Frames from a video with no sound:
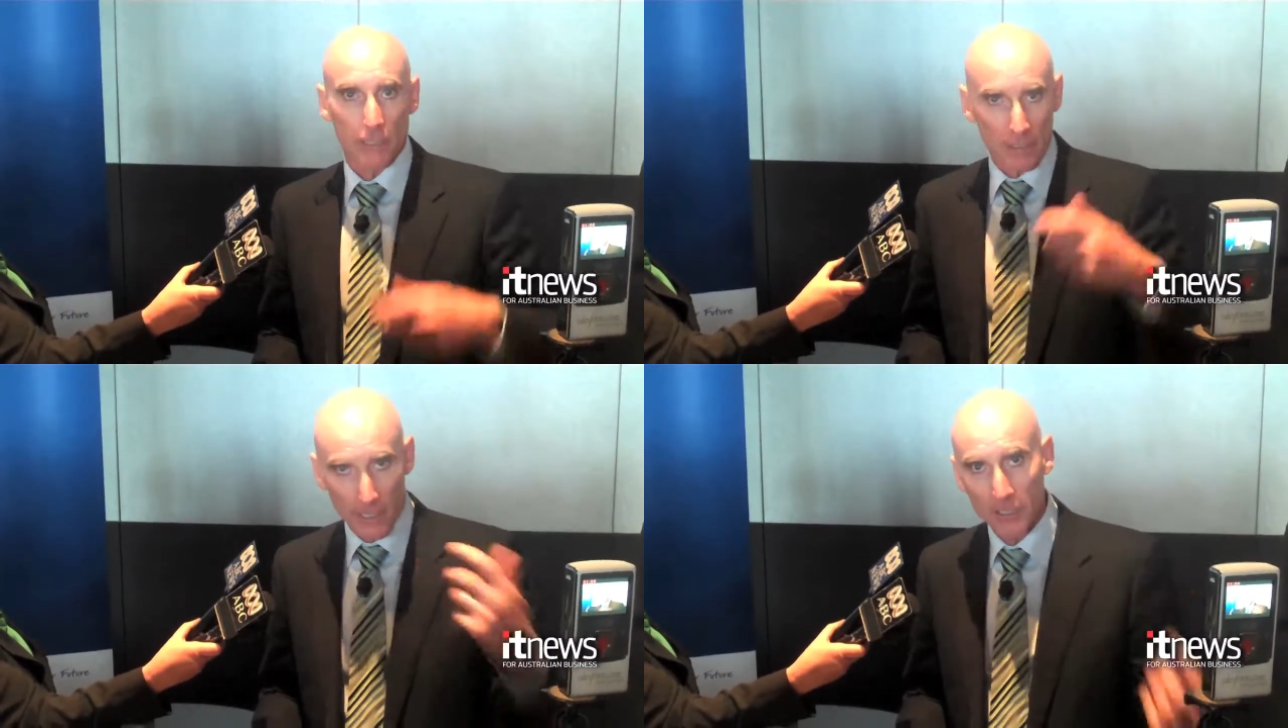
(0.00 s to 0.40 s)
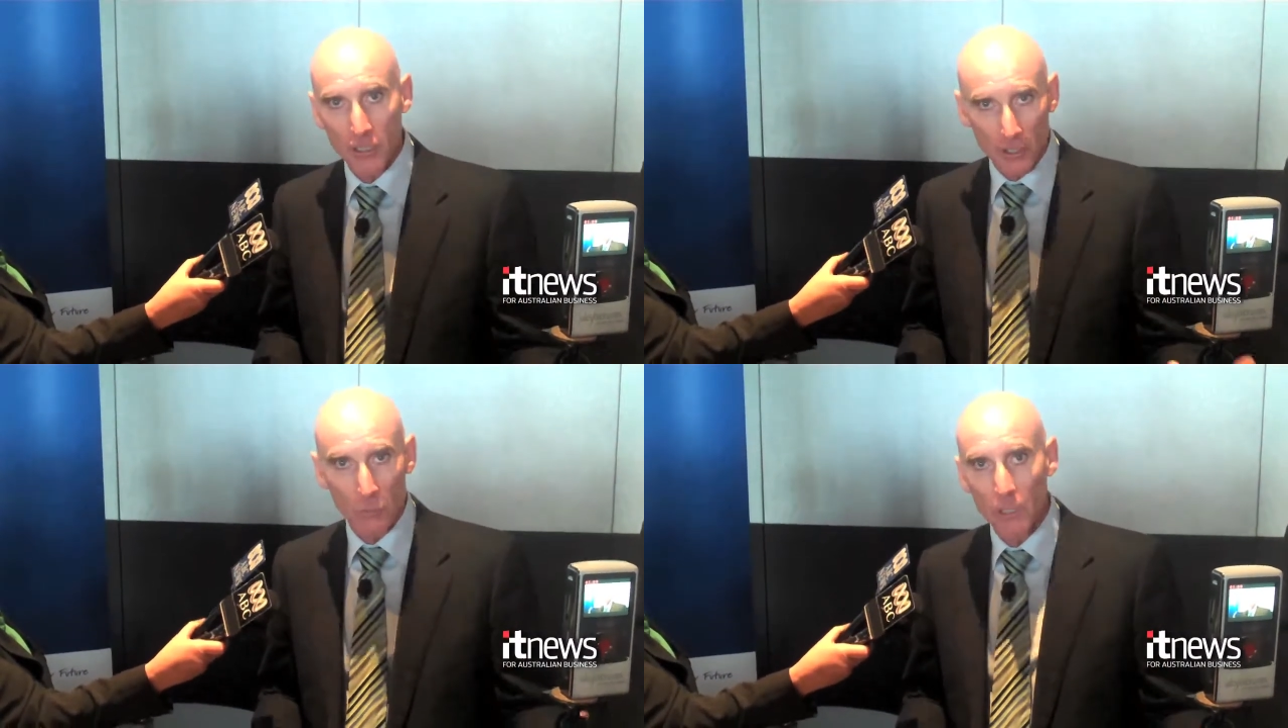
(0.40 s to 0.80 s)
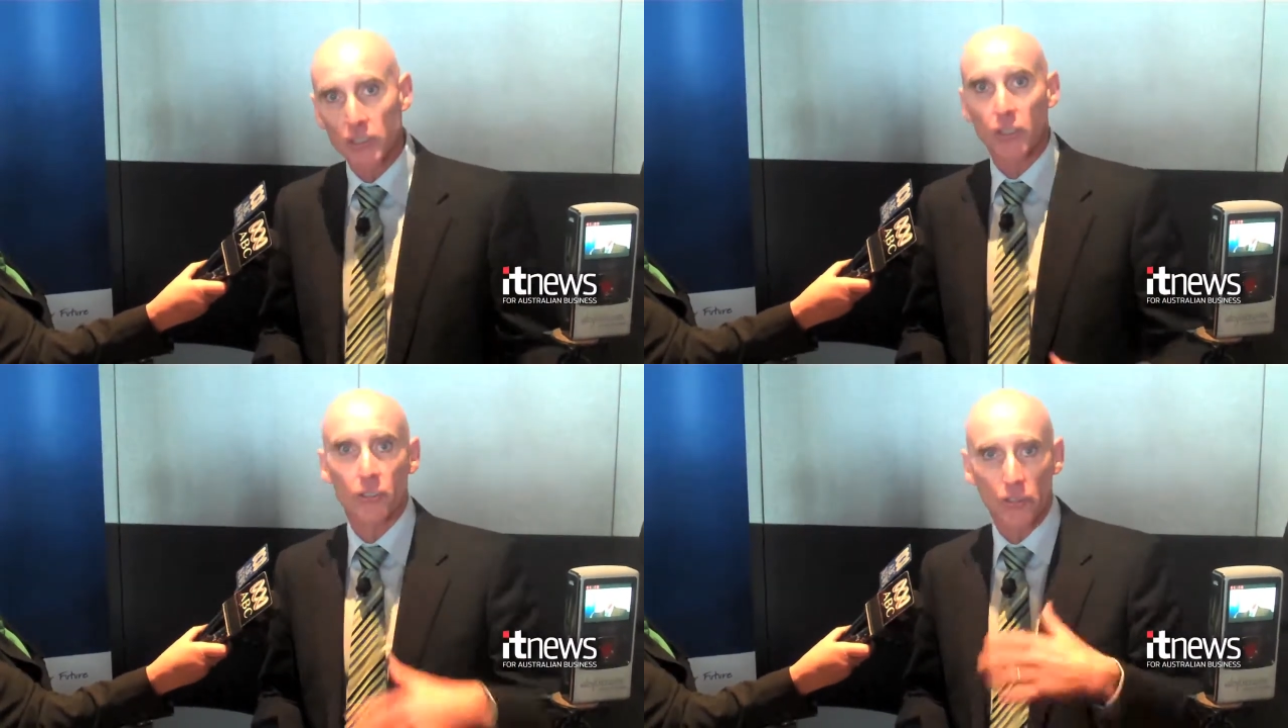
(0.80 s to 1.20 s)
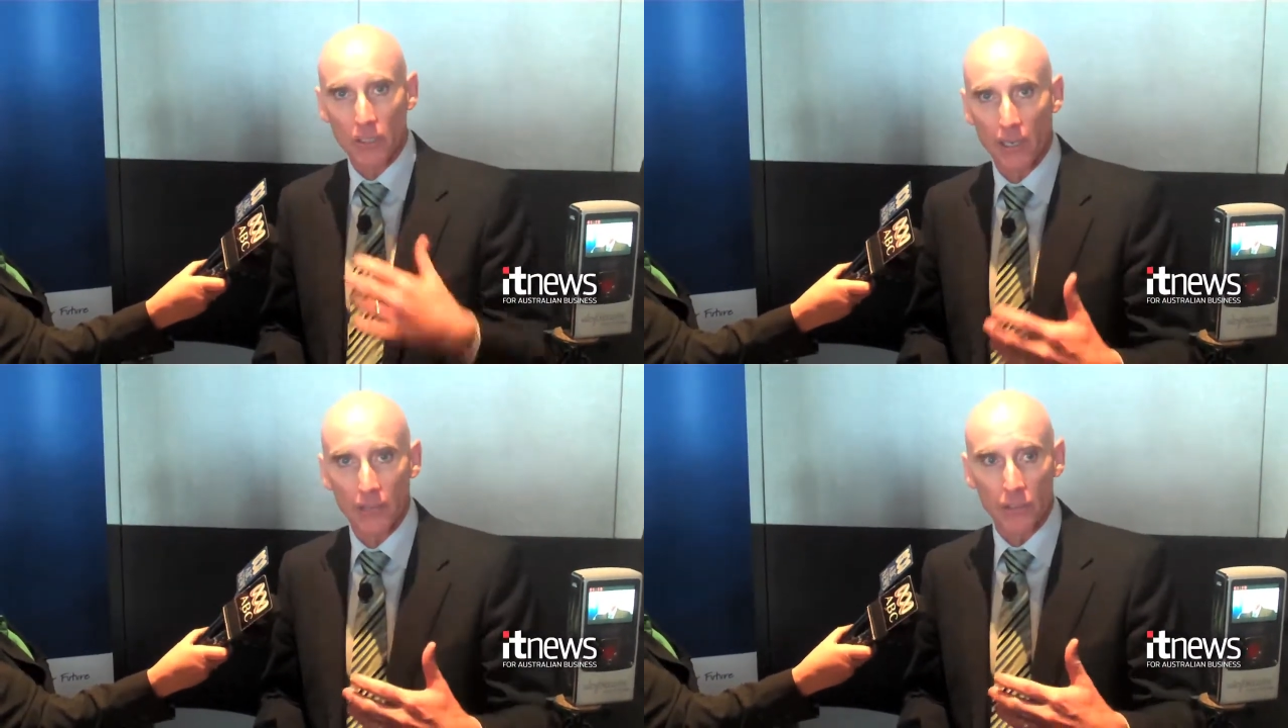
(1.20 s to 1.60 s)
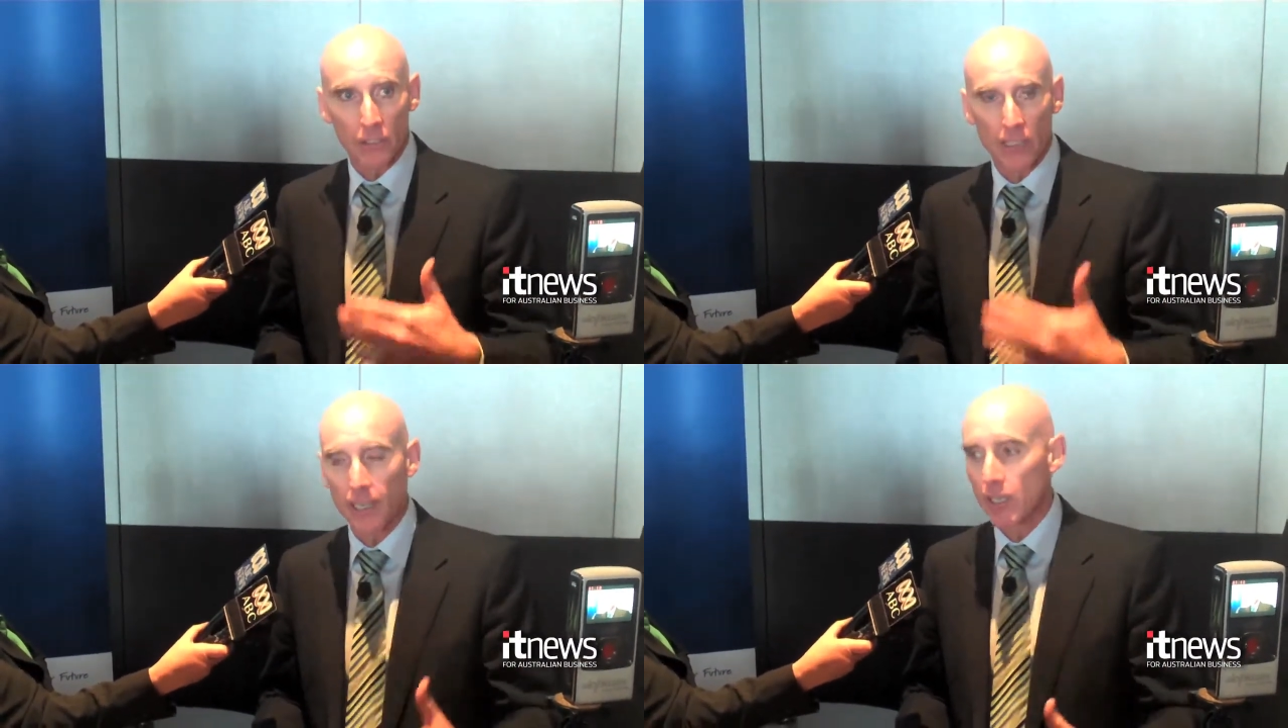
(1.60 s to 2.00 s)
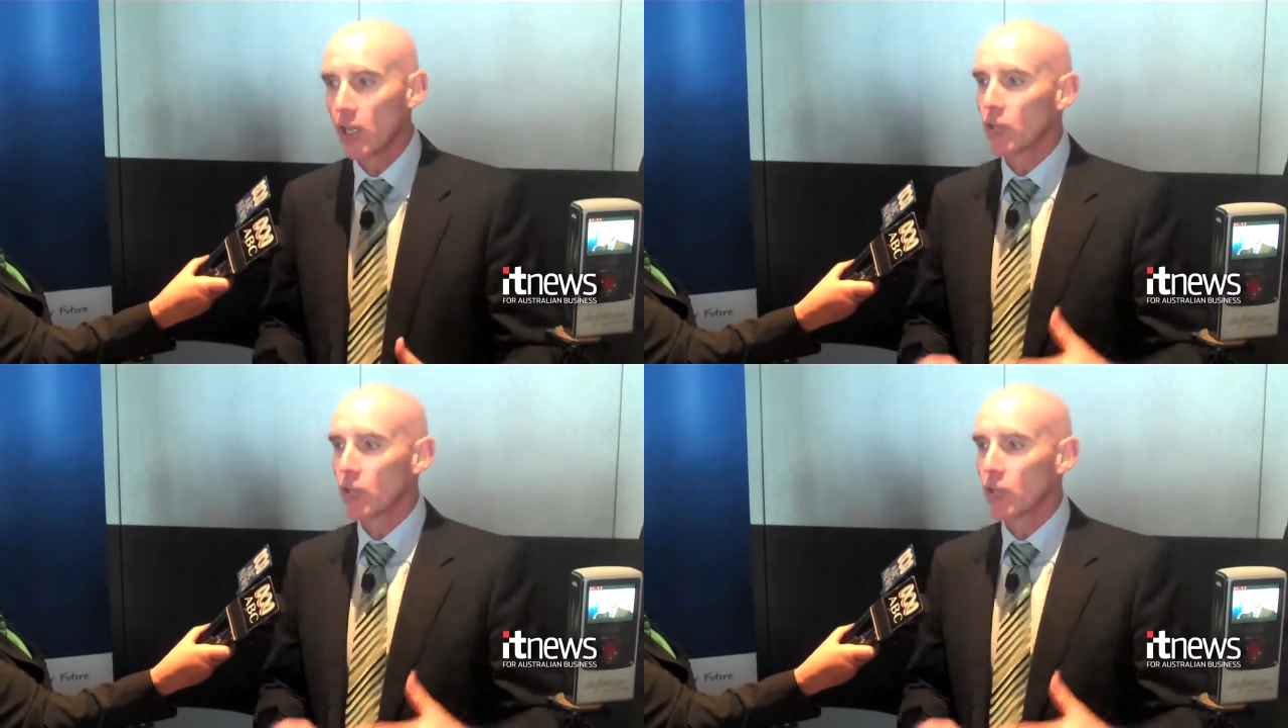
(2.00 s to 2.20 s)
you know, such as the Reg Coutts and others, say